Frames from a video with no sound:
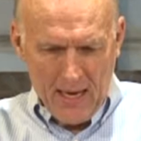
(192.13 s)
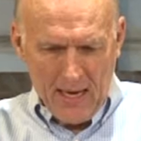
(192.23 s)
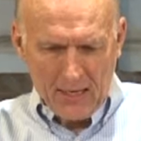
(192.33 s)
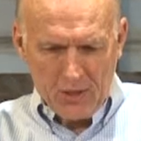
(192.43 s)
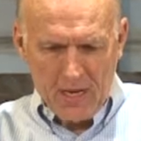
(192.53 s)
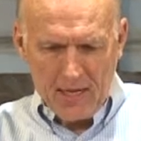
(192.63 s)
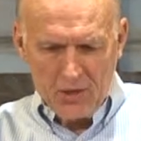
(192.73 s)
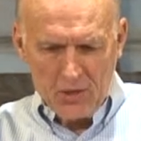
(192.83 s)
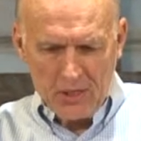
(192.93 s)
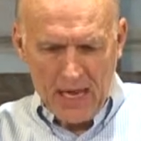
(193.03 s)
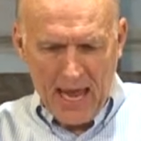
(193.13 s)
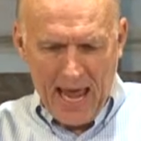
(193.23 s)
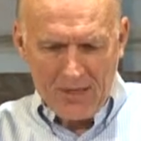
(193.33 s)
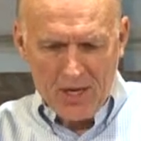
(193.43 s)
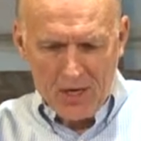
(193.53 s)
it says,
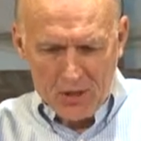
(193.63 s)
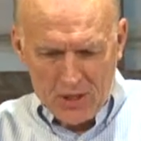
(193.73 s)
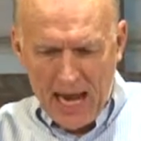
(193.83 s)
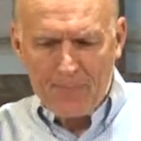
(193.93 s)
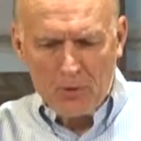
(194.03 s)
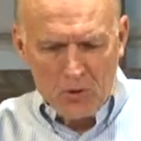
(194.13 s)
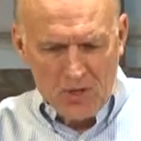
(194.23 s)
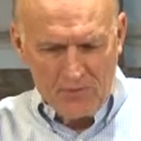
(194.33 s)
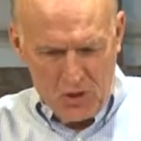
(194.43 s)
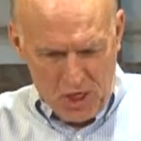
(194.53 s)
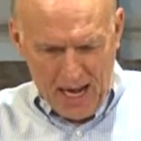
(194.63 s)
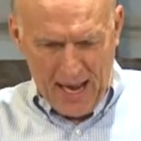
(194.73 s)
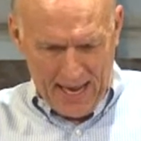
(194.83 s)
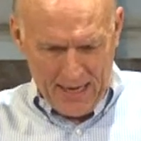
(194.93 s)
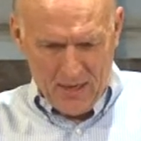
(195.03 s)
"And the disciples of
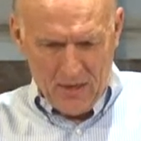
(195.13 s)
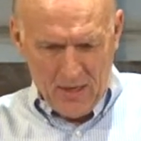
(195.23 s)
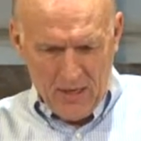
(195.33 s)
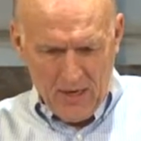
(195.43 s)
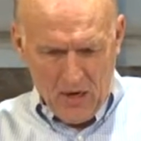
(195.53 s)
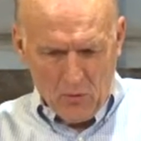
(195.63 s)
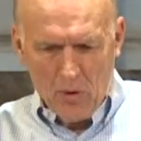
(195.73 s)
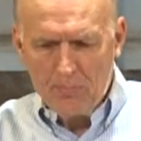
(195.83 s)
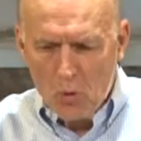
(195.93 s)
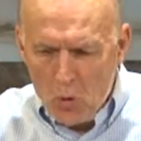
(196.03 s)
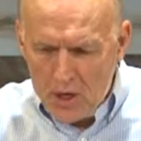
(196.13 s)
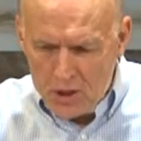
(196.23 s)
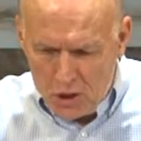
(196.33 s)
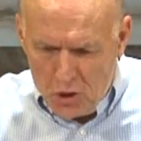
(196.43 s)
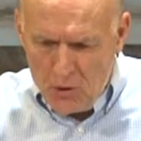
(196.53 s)
John
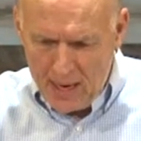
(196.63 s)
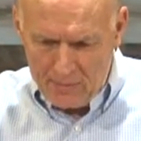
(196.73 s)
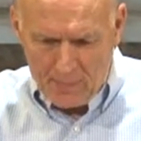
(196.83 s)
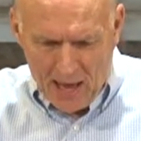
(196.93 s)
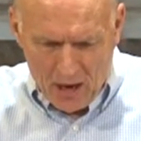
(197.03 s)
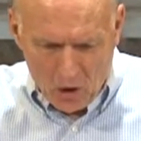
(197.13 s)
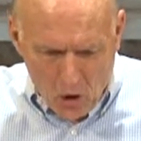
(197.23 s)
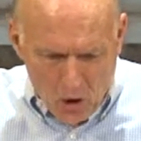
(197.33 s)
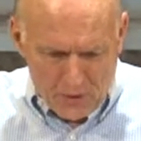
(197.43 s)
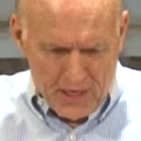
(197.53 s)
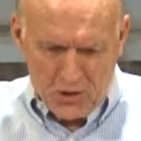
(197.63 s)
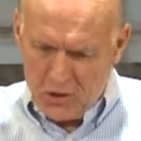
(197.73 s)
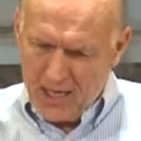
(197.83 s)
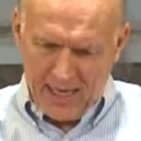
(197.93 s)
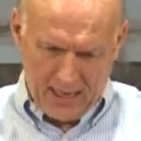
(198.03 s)
reported to him about all these
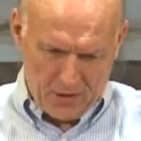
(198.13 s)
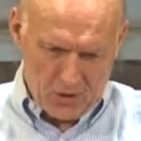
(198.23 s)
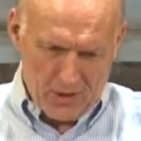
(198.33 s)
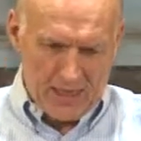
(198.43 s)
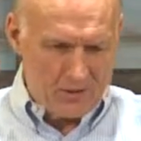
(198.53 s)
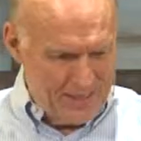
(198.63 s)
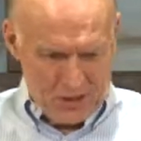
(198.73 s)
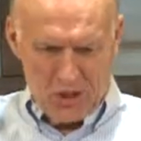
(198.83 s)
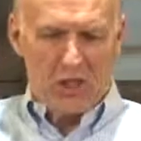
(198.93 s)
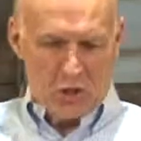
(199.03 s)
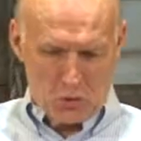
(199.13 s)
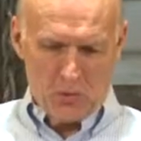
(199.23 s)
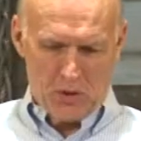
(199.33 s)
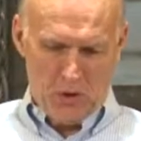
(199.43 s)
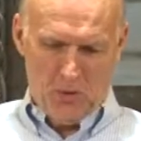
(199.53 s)
things that Jesus
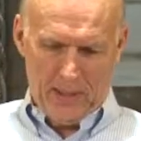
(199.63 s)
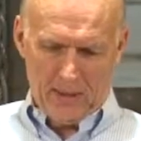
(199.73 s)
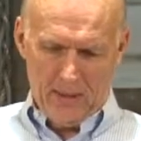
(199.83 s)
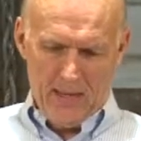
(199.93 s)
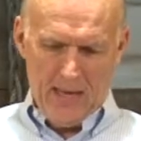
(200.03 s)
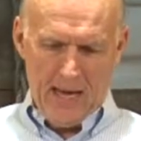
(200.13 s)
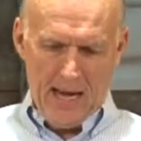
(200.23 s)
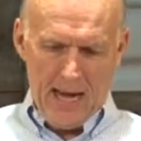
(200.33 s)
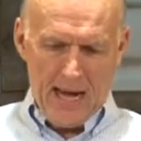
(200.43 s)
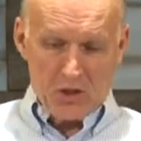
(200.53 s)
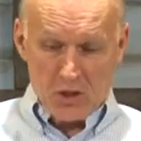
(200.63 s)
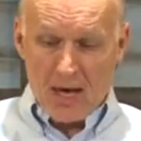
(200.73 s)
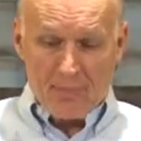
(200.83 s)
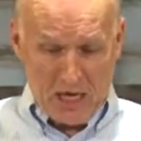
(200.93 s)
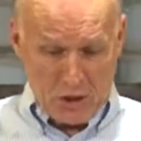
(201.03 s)
was doing. And
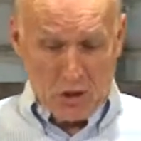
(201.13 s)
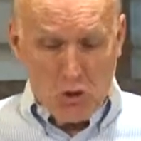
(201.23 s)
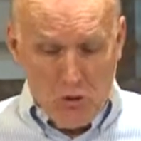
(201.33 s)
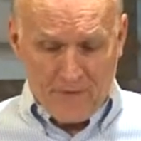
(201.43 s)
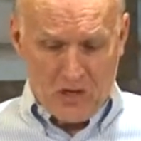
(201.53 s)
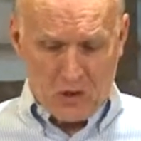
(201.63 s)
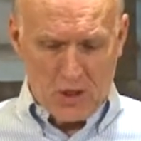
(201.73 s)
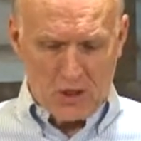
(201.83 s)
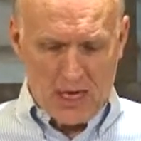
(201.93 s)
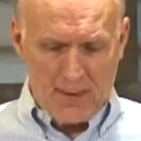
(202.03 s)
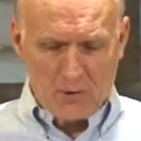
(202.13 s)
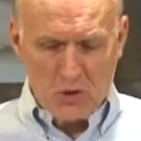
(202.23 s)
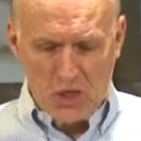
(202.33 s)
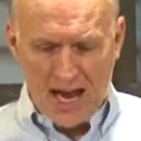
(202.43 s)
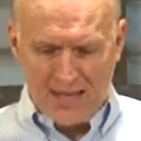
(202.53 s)
summoning two of his disciples,
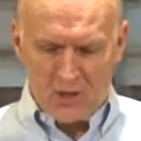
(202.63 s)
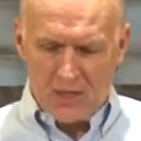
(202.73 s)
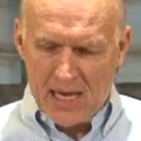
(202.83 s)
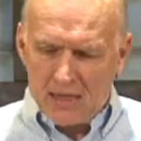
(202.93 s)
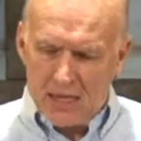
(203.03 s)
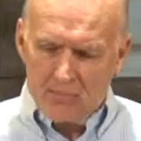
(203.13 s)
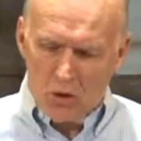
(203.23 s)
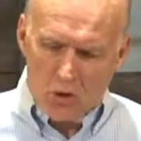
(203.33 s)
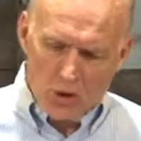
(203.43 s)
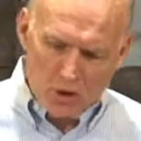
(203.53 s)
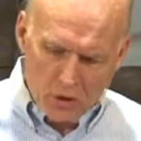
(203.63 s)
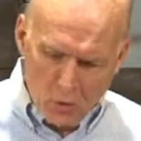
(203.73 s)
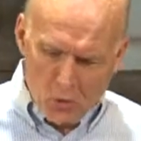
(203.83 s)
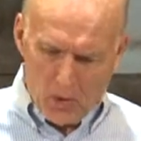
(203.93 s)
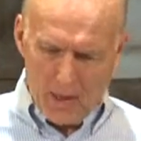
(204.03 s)
John sent them to the
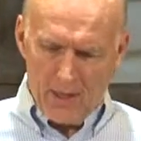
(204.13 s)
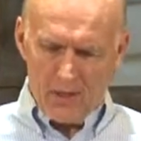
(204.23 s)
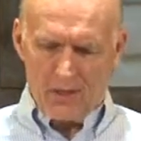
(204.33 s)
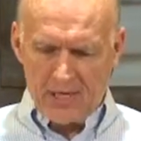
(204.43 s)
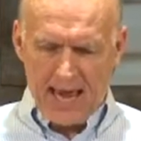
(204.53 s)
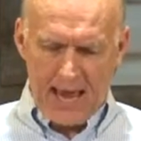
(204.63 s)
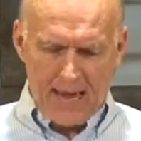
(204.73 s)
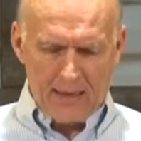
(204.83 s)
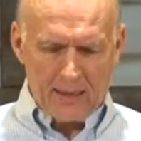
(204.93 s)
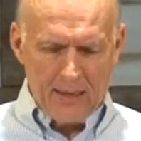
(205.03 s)
Lord, saying,